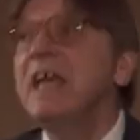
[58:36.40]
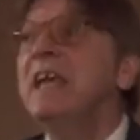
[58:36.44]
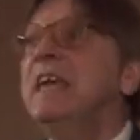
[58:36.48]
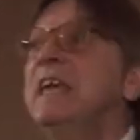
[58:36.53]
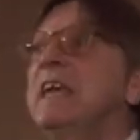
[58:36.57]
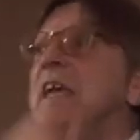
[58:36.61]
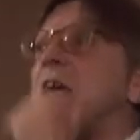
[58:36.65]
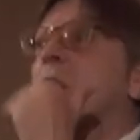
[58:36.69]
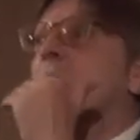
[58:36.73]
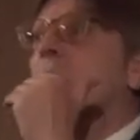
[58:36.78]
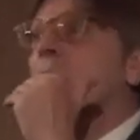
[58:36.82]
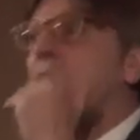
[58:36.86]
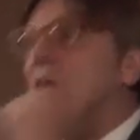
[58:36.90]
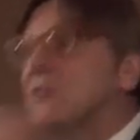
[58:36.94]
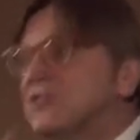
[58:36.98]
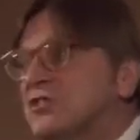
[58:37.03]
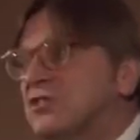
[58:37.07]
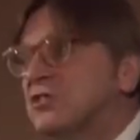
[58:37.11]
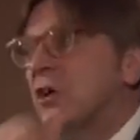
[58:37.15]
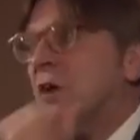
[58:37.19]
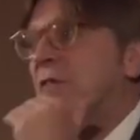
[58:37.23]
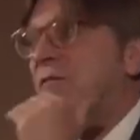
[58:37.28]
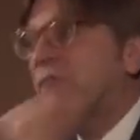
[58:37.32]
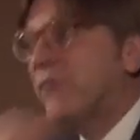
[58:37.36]
He
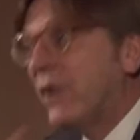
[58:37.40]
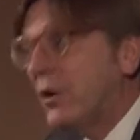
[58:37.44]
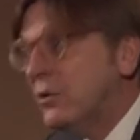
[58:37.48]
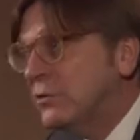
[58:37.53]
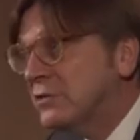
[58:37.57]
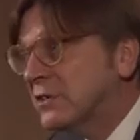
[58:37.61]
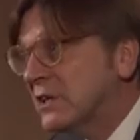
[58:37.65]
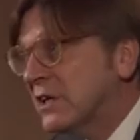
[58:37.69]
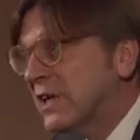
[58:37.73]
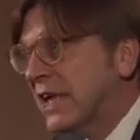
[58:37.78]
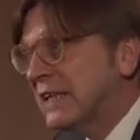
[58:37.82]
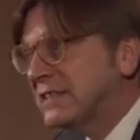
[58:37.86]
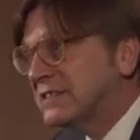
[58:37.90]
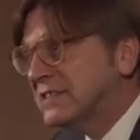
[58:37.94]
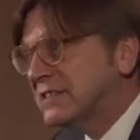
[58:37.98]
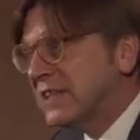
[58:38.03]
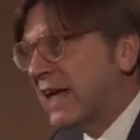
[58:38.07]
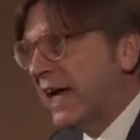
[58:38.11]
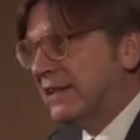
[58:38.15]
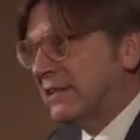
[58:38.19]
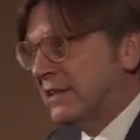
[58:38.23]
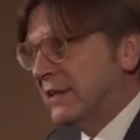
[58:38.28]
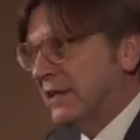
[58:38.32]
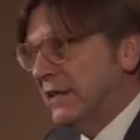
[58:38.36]
lost a vote against
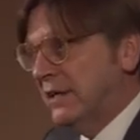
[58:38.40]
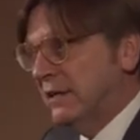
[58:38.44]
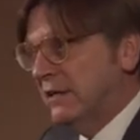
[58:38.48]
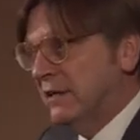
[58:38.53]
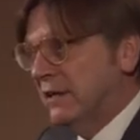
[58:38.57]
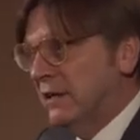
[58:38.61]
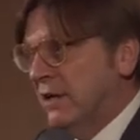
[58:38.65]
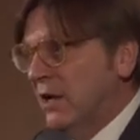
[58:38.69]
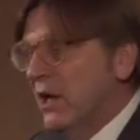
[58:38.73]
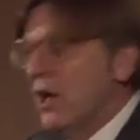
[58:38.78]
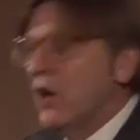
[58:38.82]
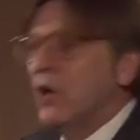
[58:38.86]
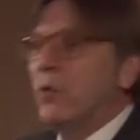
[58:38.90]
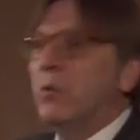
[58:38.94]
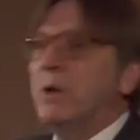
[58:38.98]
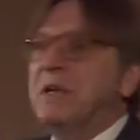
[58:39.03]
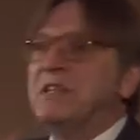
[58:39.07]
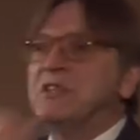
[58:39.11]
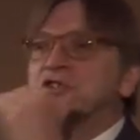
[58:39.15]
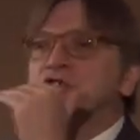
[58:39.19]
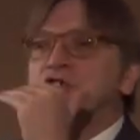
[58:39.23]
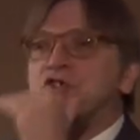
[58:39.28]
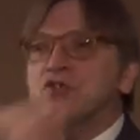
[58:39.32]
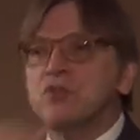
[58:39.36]
Attlee
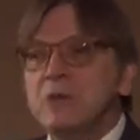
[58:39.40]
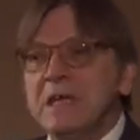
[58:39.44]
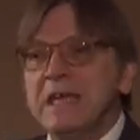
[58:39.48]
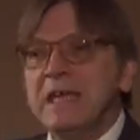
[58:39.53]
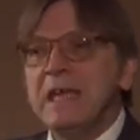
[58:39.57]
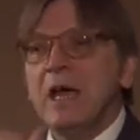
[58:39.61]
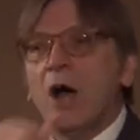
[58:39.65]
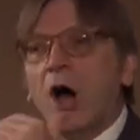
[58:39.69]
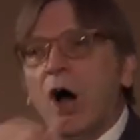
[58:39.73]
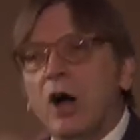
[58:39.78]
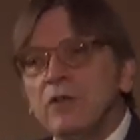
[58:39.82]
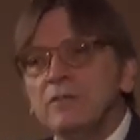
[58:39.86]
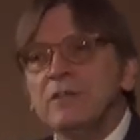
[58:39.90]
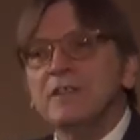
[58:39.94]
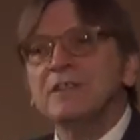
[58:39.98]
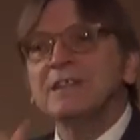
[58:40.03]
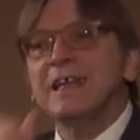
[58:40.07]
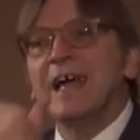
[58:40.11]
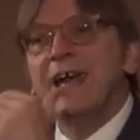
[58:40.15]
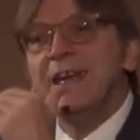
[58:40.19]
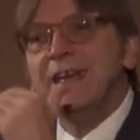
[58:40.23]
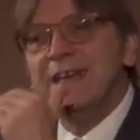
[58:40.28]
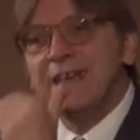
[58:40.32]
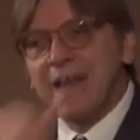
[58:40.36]
with
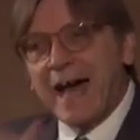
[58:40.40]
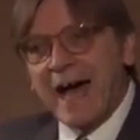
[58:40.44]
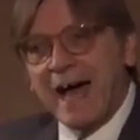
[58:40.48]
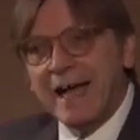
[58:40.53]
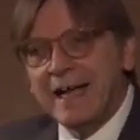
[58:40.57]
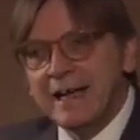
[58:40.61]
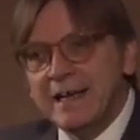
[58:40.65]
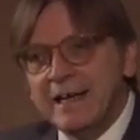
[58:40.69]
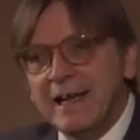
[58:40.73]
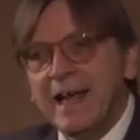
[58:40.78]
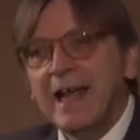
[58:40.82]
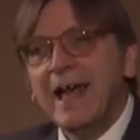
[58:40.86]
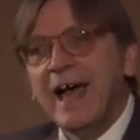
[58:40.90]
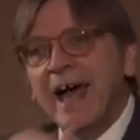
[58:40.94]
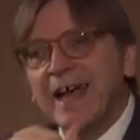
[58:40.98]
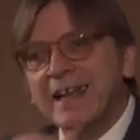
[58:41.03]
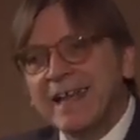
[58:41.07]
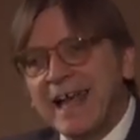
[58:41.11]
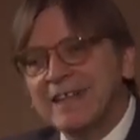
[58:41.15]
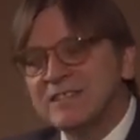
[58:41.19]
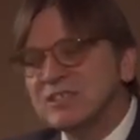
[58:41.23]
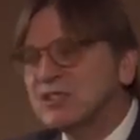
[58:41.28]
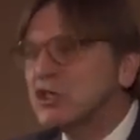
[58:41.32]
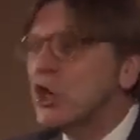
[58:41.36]
309
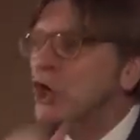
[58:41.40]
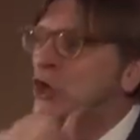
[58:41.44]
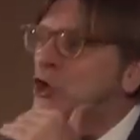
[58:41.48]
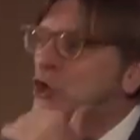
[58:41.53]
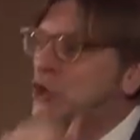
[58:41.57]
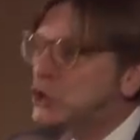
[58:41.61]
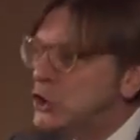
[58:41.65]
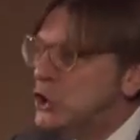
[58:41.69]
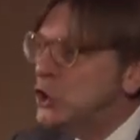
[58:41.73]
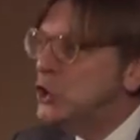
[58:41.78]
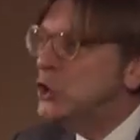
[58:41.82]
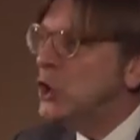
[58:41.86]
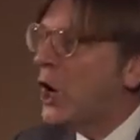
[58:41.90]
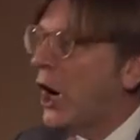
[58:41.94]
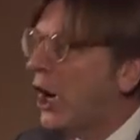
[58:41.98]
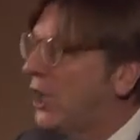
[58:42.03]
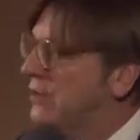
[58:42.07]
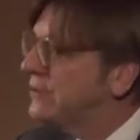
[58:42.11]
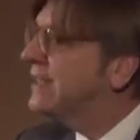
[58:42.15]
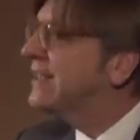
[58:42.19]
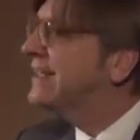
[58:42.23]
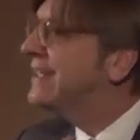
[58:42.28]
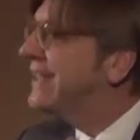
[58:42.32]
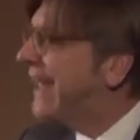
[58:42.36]
against
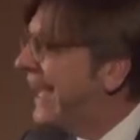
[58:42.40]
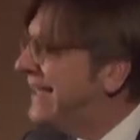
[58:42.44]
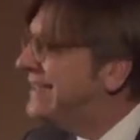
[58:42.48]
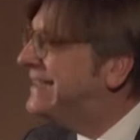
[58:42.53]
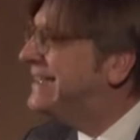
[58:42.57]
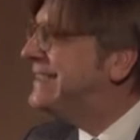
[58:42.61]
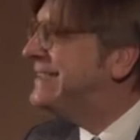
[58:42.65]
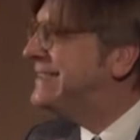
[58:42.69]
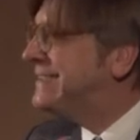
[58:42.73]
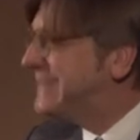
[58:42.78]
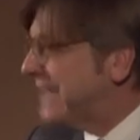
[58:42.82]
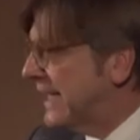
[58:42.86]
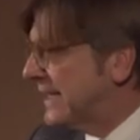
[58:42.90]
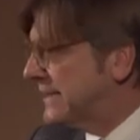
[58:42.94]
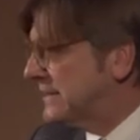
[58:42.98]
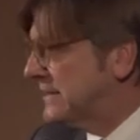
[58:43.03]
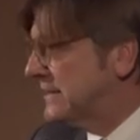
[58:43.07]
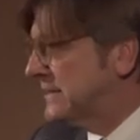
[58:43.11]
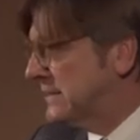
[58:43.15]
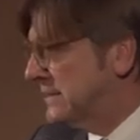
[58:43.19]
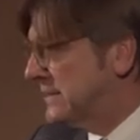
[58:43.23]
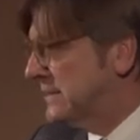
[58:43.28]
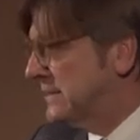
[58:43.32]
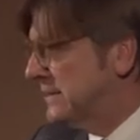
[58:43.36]

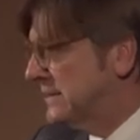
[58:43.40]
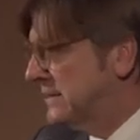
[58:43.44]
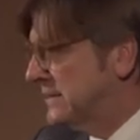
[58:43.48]
296.